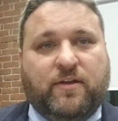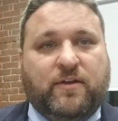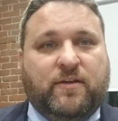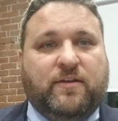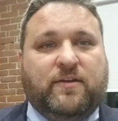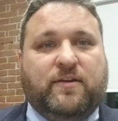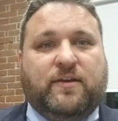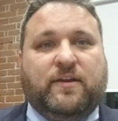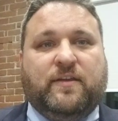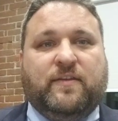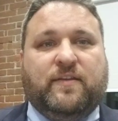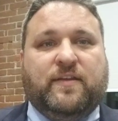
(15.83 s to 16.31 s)

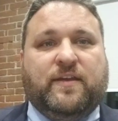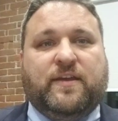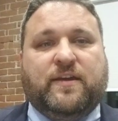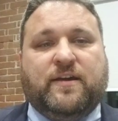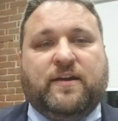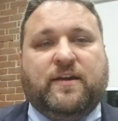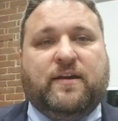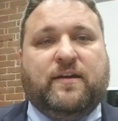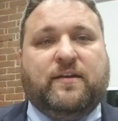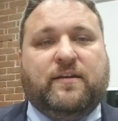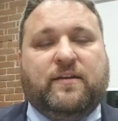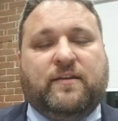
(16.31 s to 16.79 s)
in
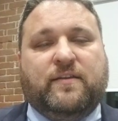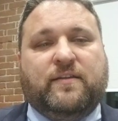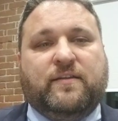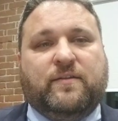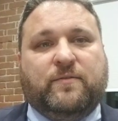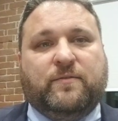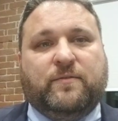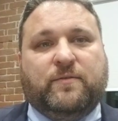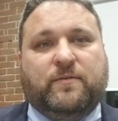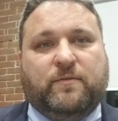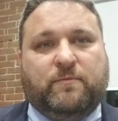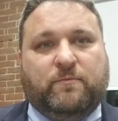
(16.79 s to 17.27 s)

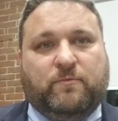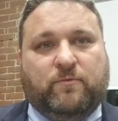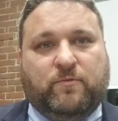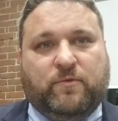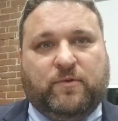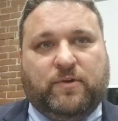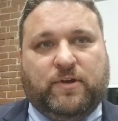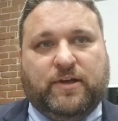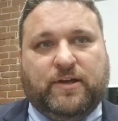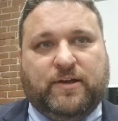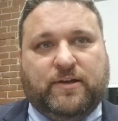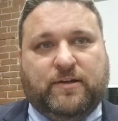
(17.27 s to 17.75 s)

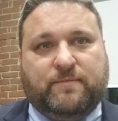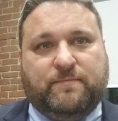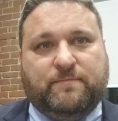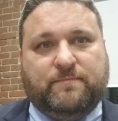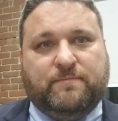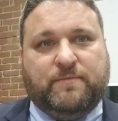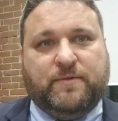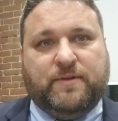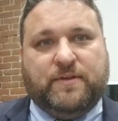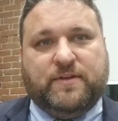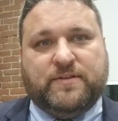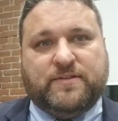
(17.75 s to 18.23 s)
the
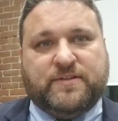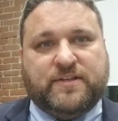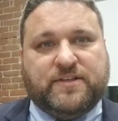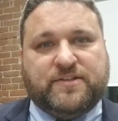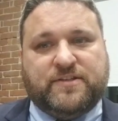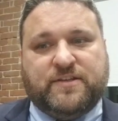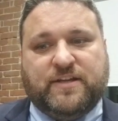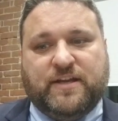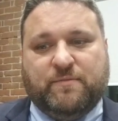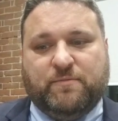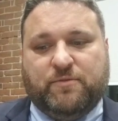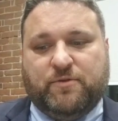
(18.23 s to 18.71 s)

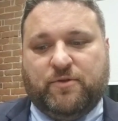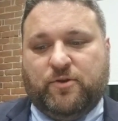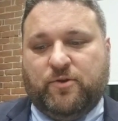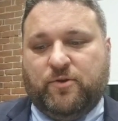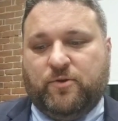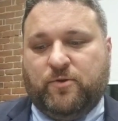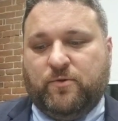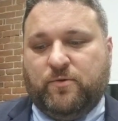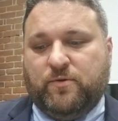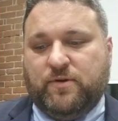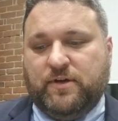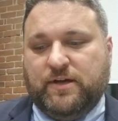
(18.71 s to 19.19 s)
section down
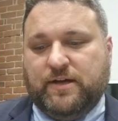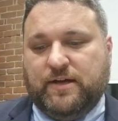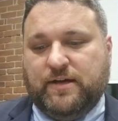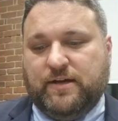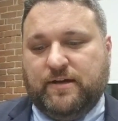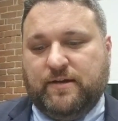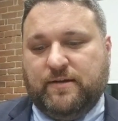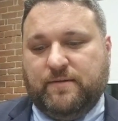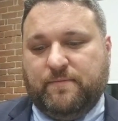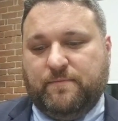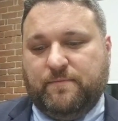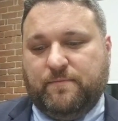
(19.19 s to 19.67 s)

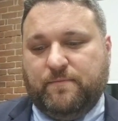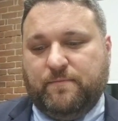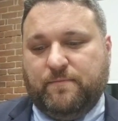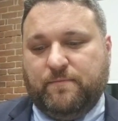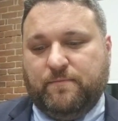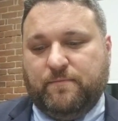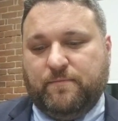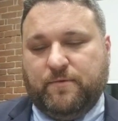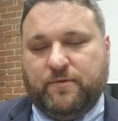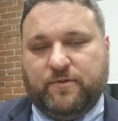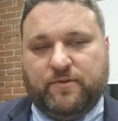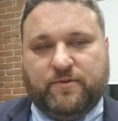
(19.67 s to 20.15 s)
below,
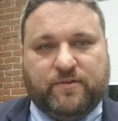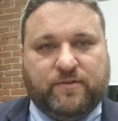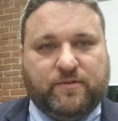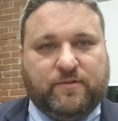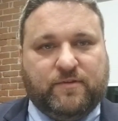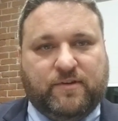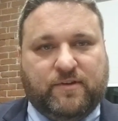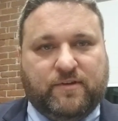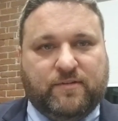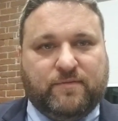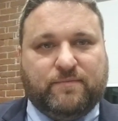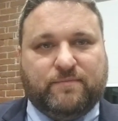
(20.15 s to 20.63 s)

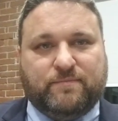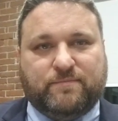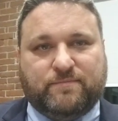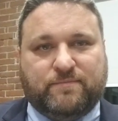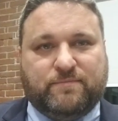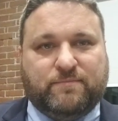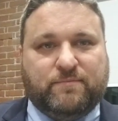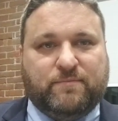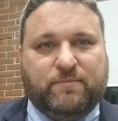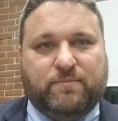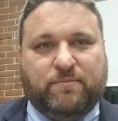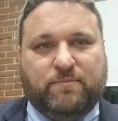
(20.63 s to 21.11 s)

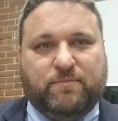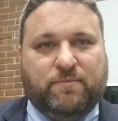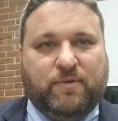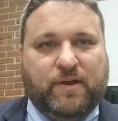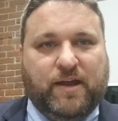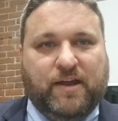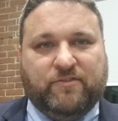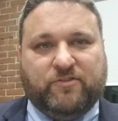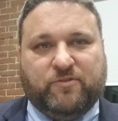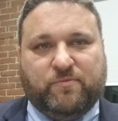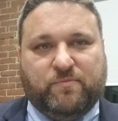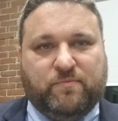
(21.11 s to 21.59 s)
we
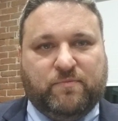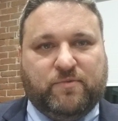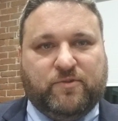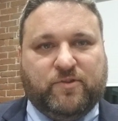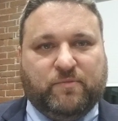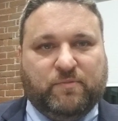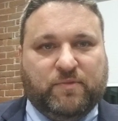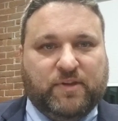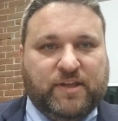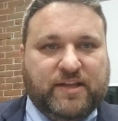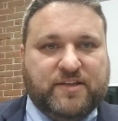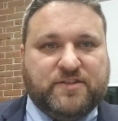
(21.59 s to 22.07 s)
have
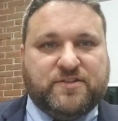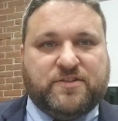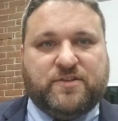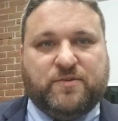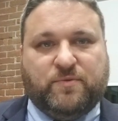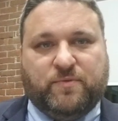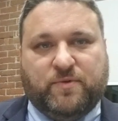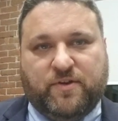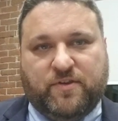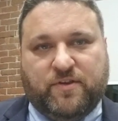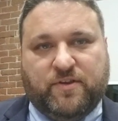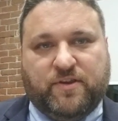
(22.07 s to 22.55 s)
some links to
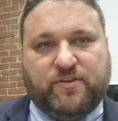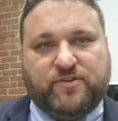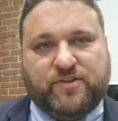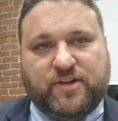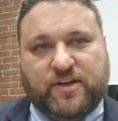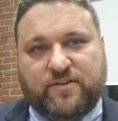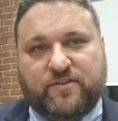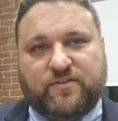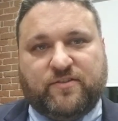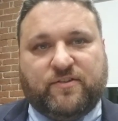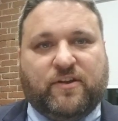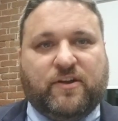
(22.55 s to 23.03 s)
where the
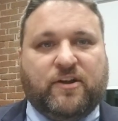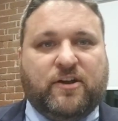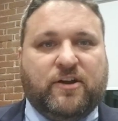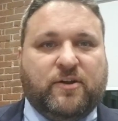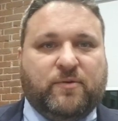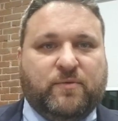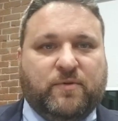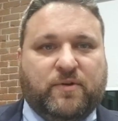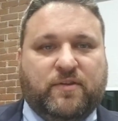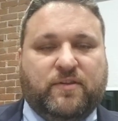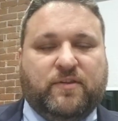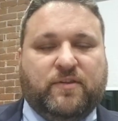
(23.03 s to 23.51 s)
agendas
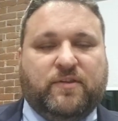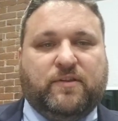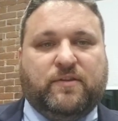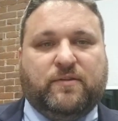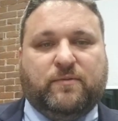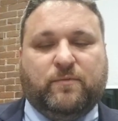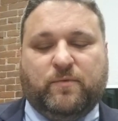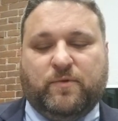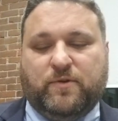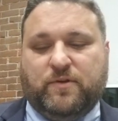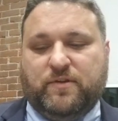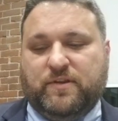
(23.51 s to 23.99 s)
are,
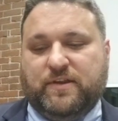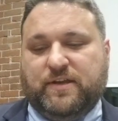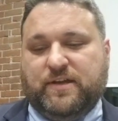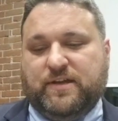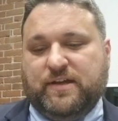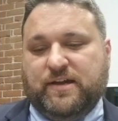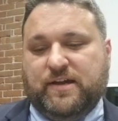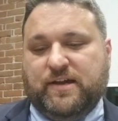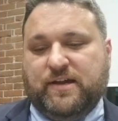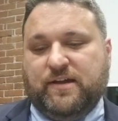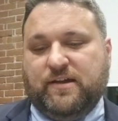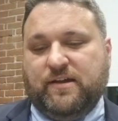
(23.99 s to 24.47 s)
where
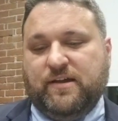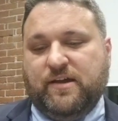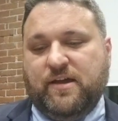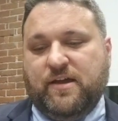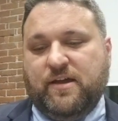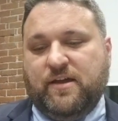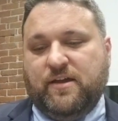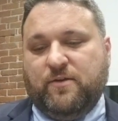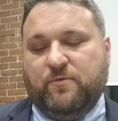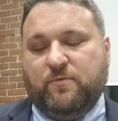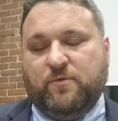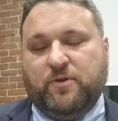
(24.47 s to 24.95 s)

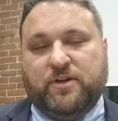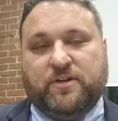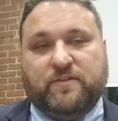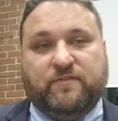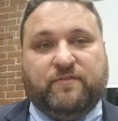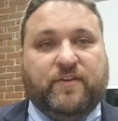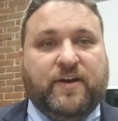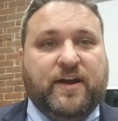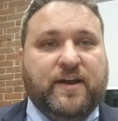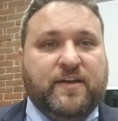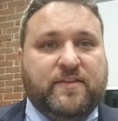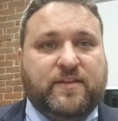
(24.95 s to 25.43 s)
you can
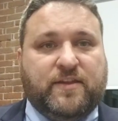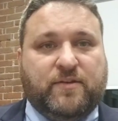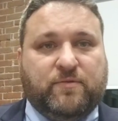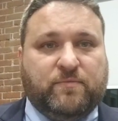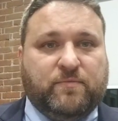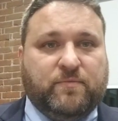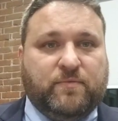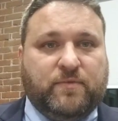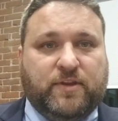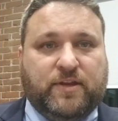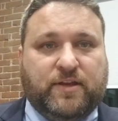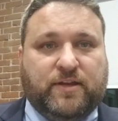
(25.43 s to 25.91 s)
find
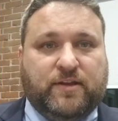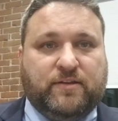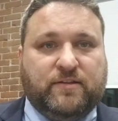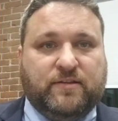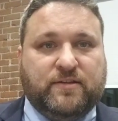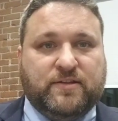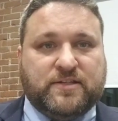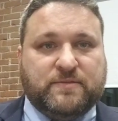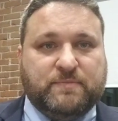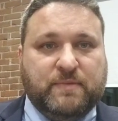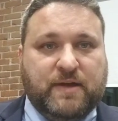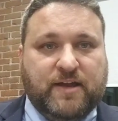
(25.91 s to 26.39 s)
the
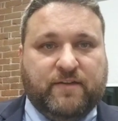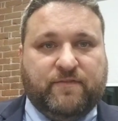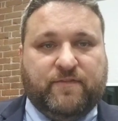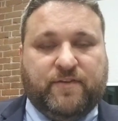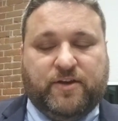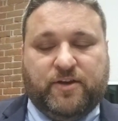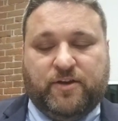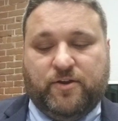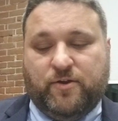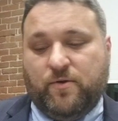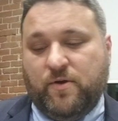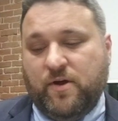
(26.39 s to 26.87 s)
SMAC
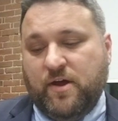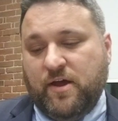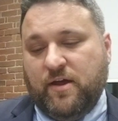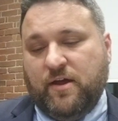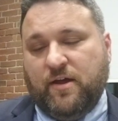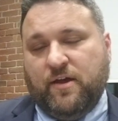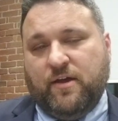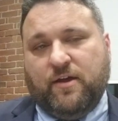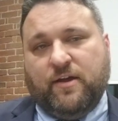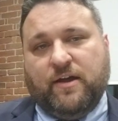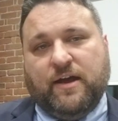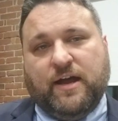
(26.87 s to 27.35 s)
video.
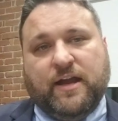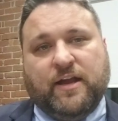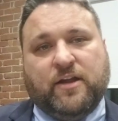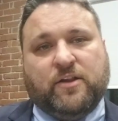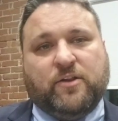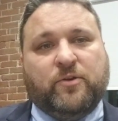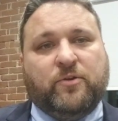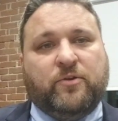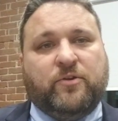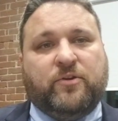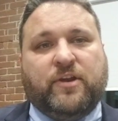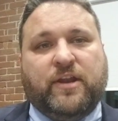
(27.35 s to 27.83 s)
I
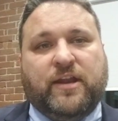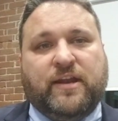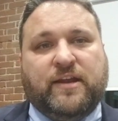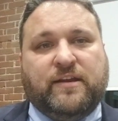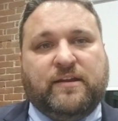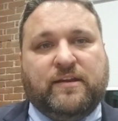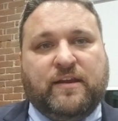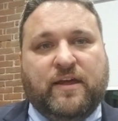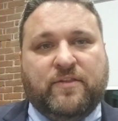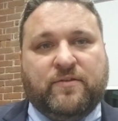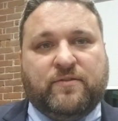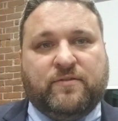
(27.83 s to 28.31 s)
included
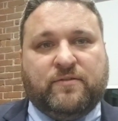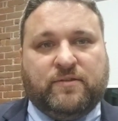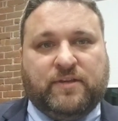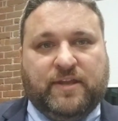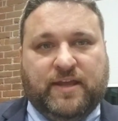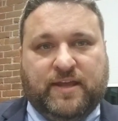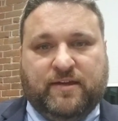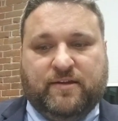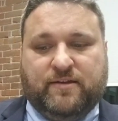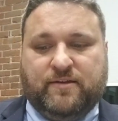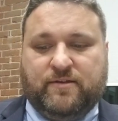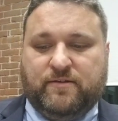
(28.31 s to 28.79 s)
another
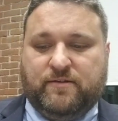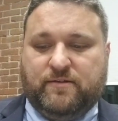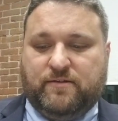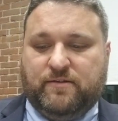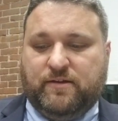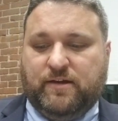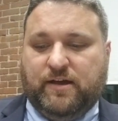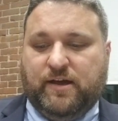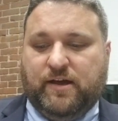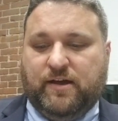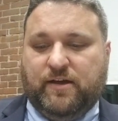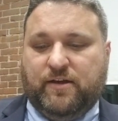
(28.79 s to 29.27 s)
link
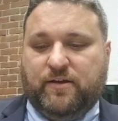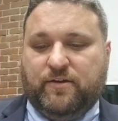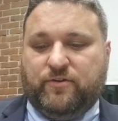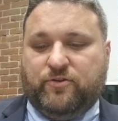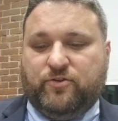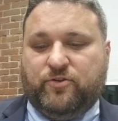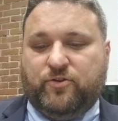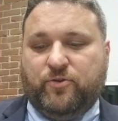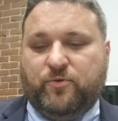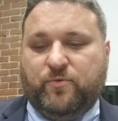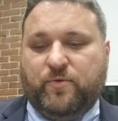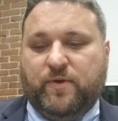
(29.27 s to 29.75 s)

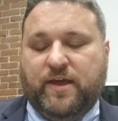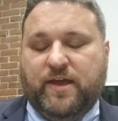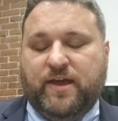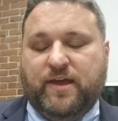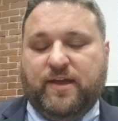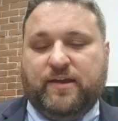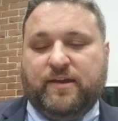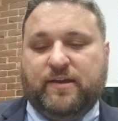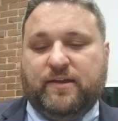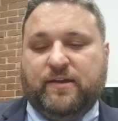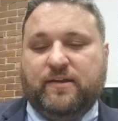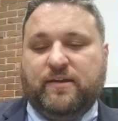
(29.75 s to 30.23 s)
to
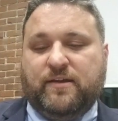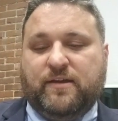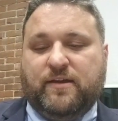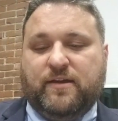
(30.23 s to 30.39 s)
a